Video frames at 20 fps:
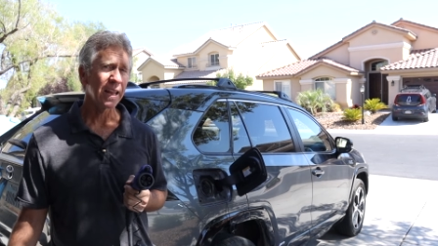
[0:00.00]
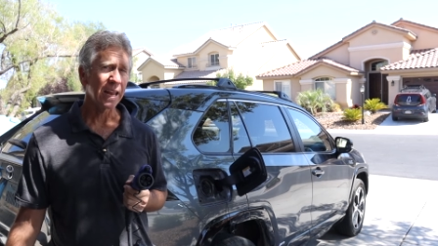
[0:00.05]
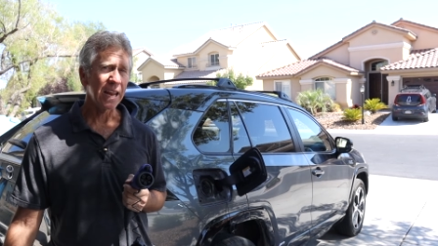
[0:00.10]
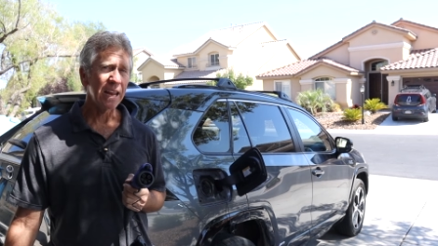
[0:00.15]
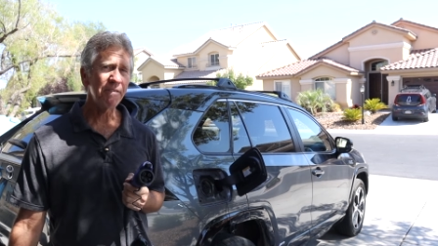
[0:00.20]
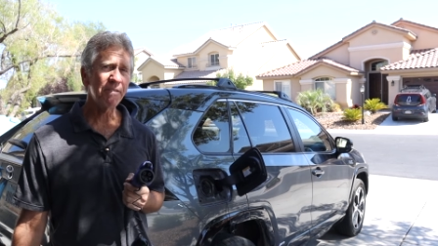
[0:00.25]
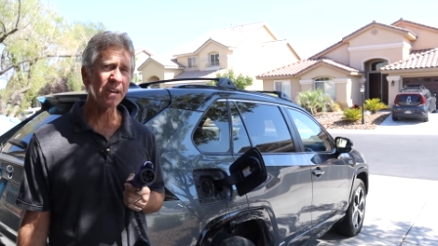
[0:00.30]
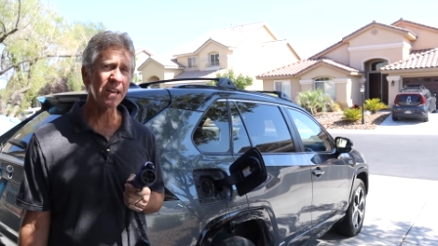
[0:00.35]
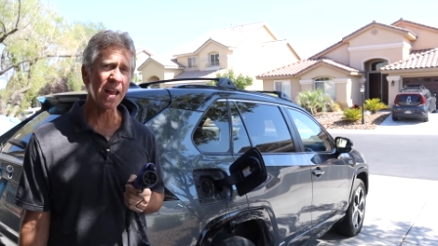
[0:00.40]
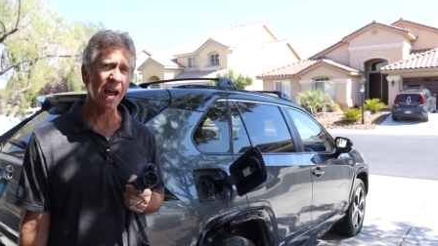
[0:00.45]

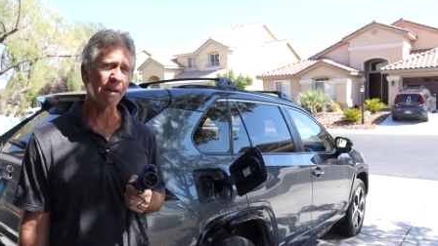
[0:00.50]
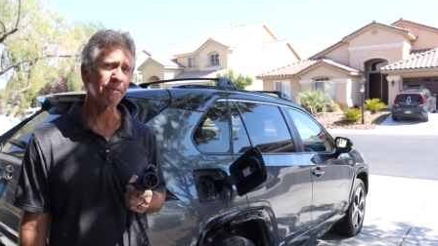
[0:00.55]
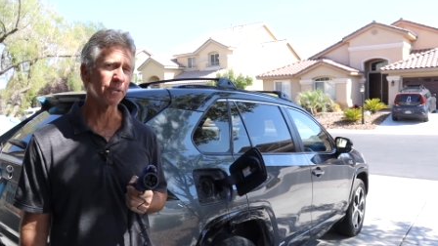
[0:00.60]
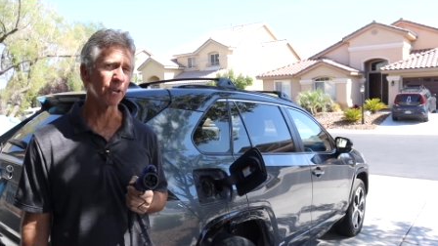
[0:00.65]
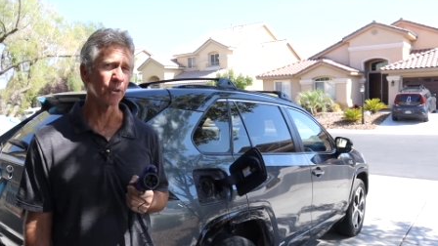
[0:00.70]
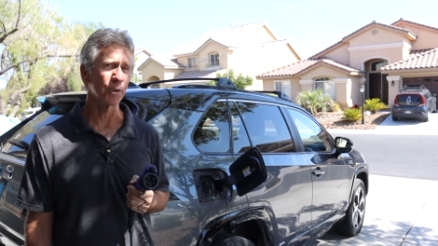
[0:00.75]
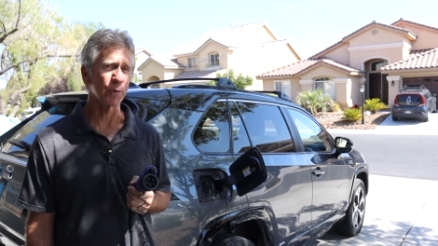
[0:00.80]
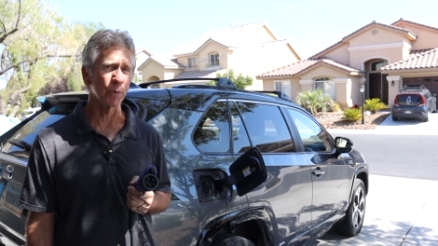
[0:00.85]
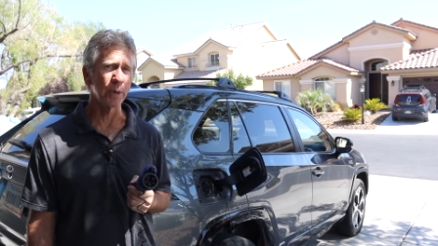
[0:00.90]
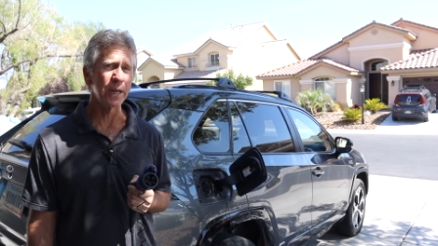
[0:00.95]
even
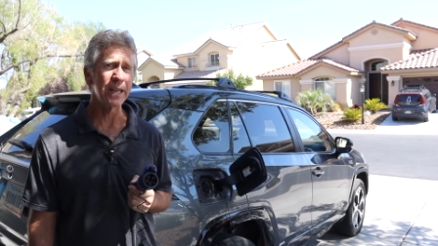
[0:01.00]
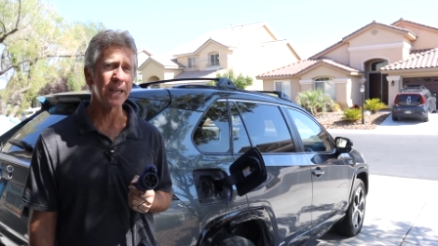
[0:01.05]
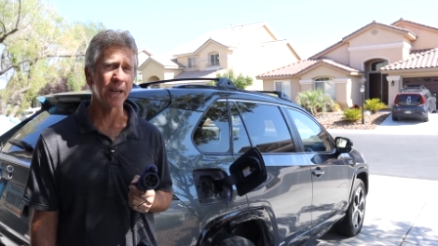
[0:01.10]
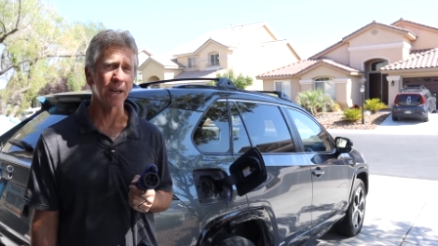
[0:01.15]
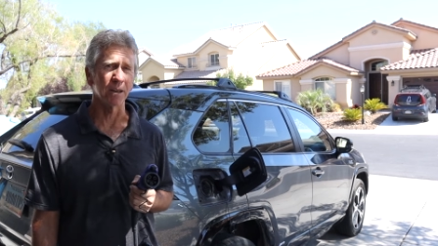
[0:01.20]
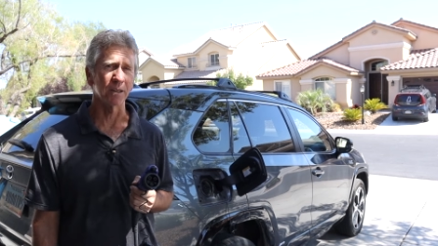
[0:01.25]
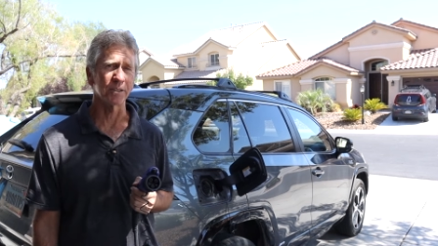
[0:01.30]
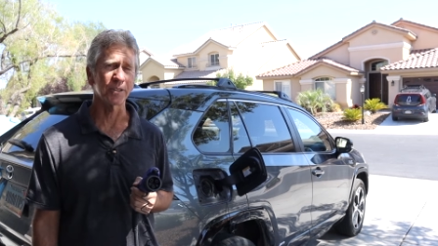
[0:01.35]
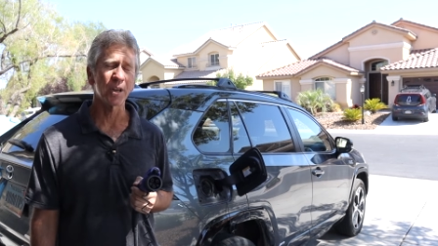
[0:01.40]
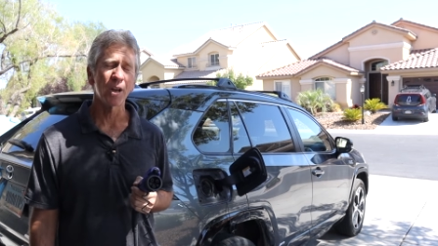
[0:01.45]
after 3
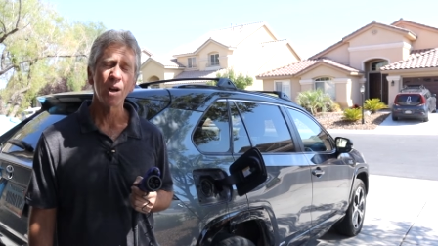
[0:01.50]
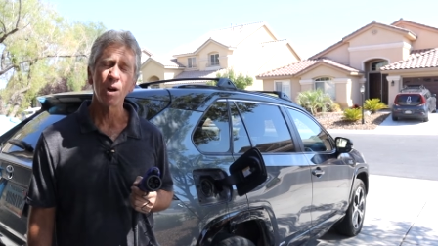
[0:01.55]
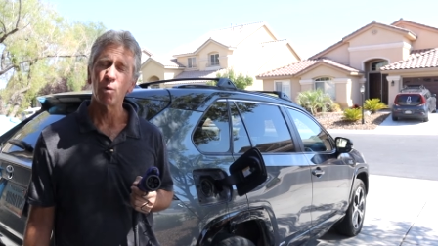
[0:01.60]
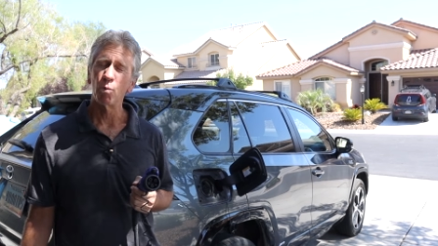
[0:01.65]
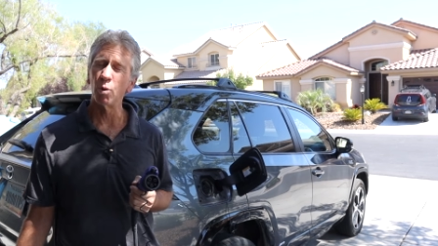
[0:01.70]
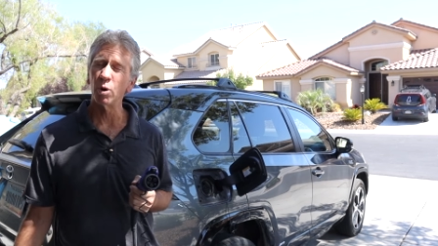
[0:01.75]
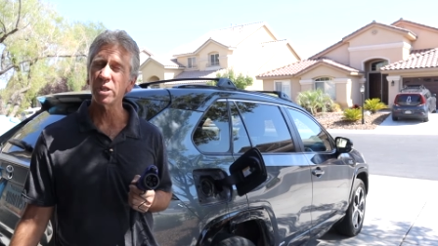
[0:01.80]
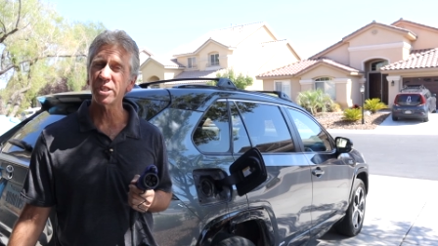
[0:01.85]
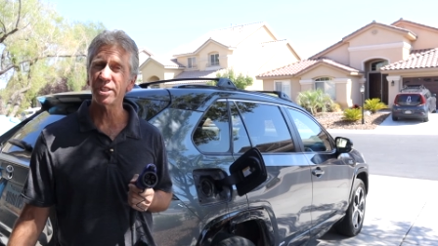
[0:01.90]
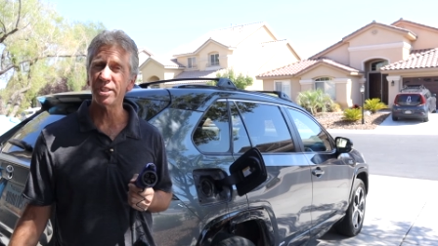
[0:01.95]
years,
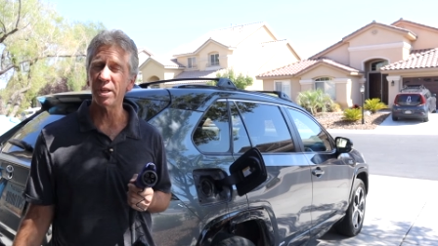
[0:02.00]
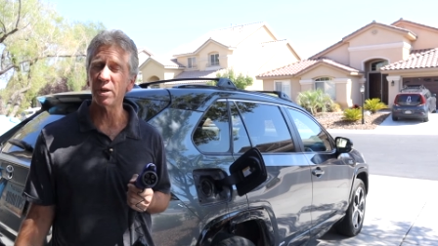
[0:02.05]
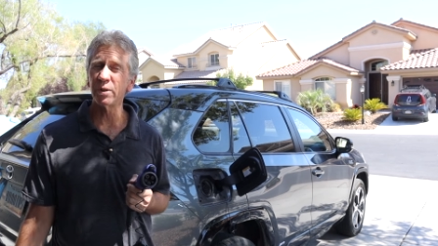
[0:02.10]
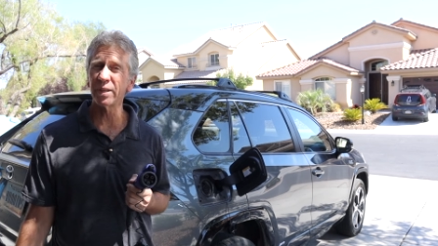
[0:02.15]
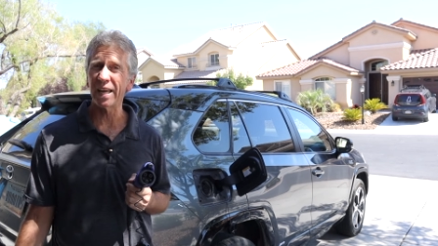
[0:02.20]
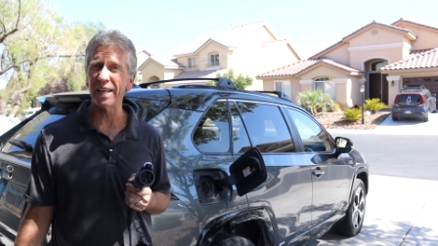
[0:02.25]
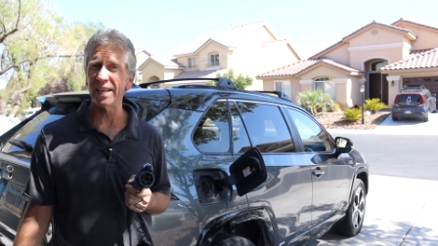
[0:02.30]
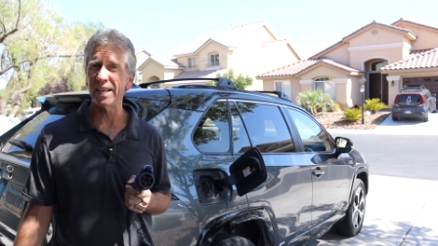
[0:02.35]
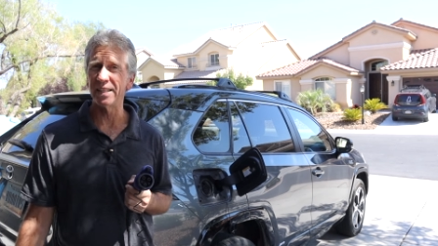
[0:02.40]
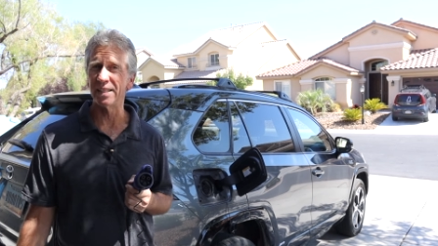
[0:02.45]
we're still
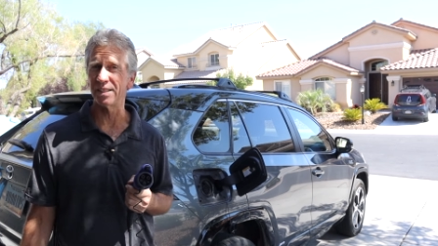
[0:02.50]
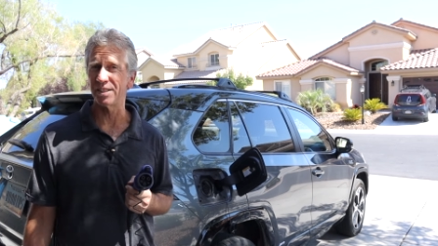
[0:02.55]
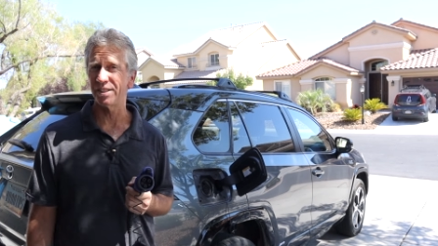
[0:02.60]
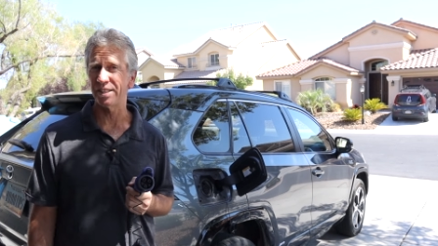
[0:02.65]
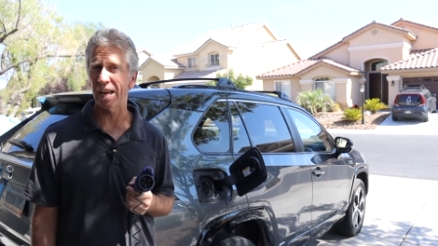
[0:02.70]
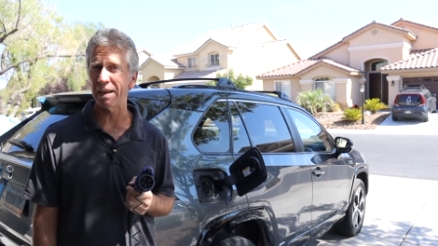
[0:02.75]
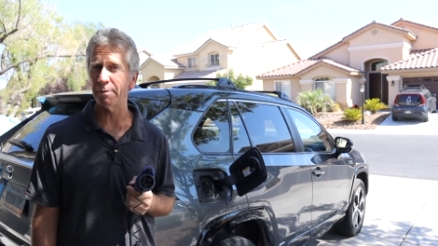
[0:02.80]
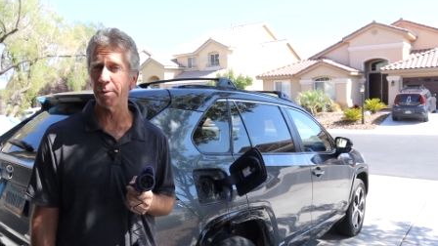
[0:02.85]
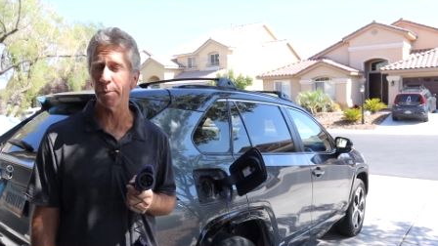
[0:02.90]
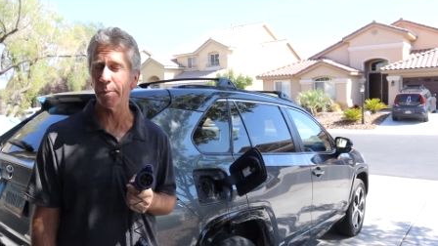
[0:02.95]
getting the
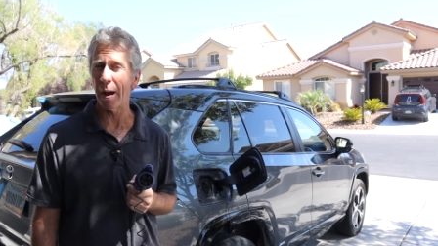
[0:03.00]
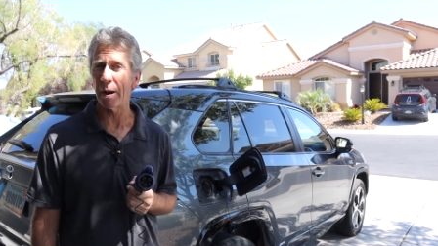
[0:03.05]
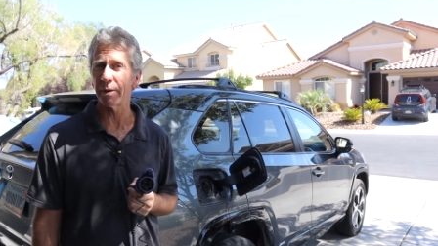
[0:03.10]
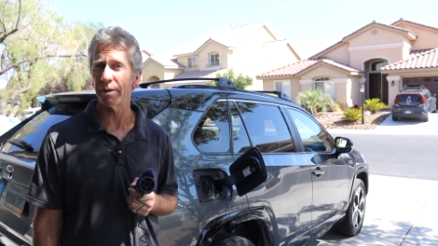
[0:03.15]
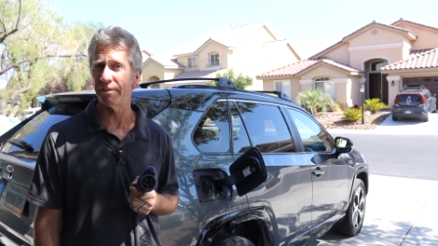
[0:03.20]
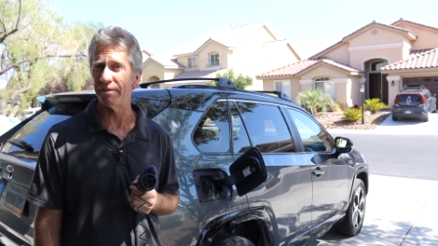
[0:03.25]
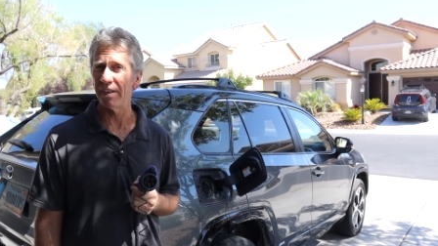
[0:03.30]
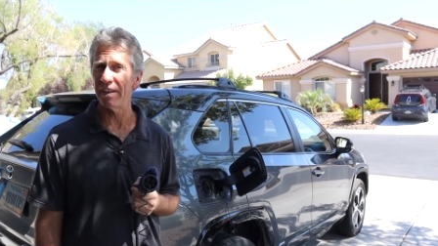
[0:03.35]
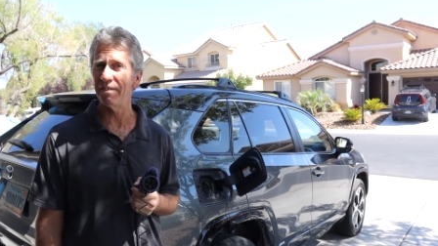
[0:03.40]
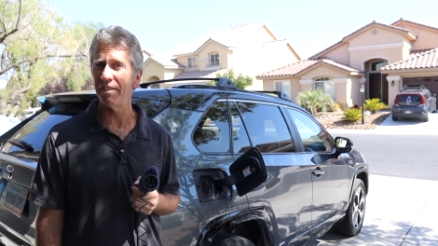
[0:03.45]
same amount
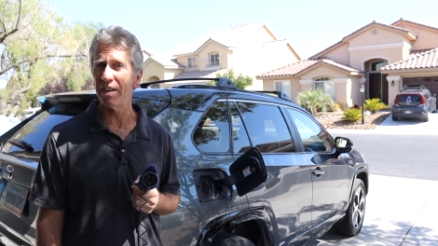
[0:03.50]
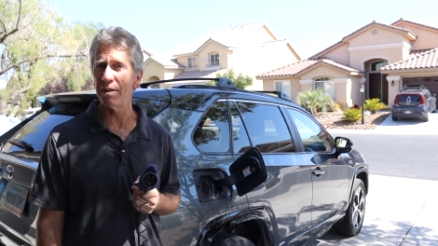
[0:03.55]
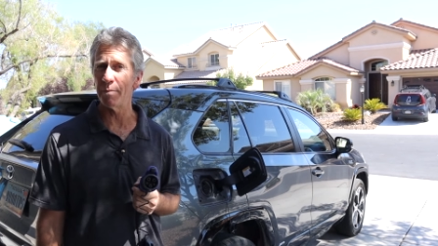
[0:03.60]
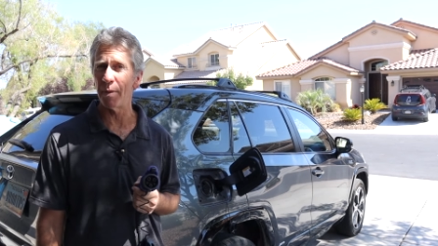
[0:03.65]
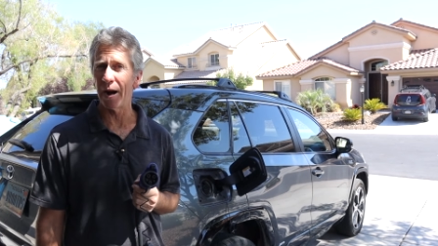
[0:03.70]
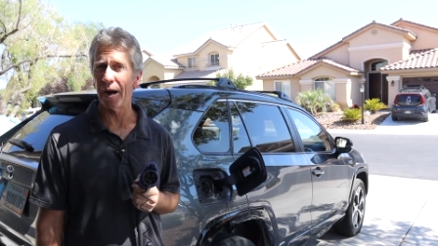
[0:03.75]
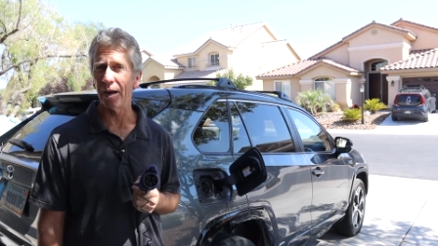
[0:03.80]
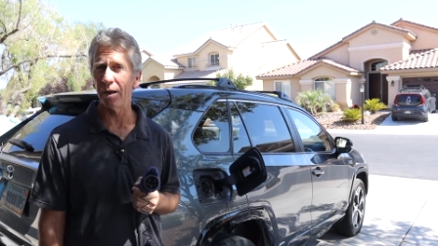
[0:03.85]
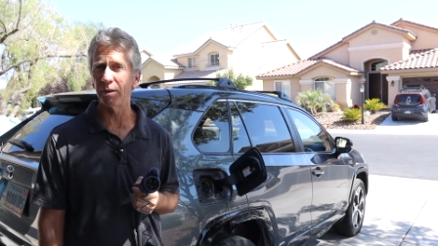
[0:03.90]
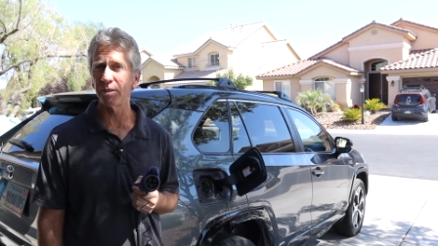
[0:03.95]
of EV
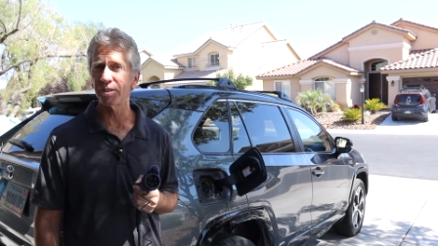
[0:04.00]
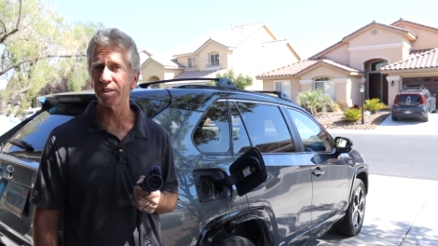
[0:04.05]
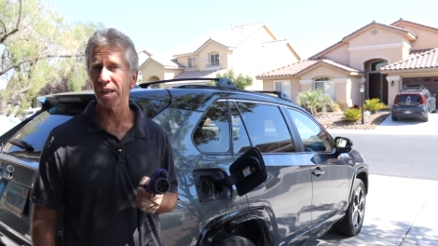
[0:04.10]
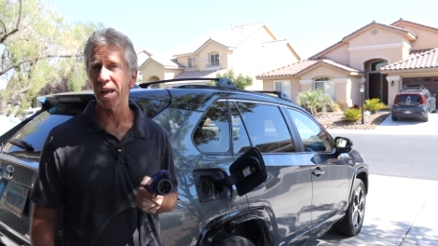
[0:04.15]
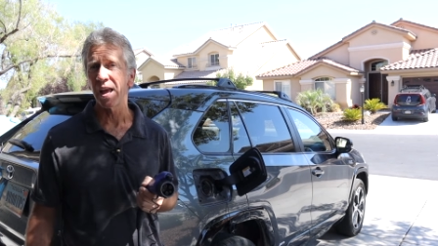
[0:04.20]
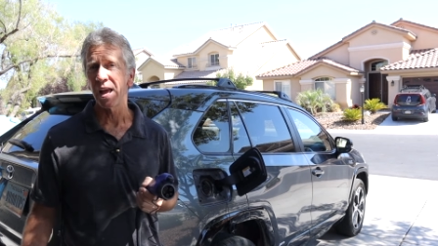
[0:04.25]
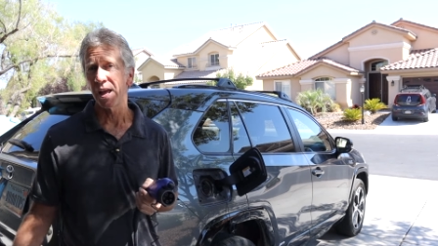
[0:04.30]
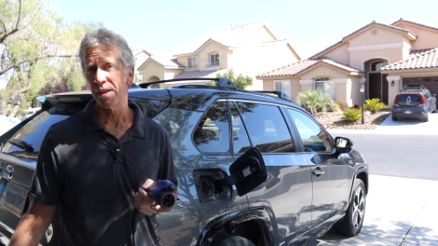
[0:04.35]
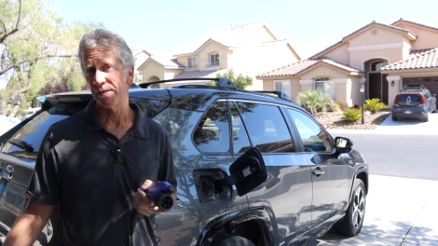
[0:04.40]
miles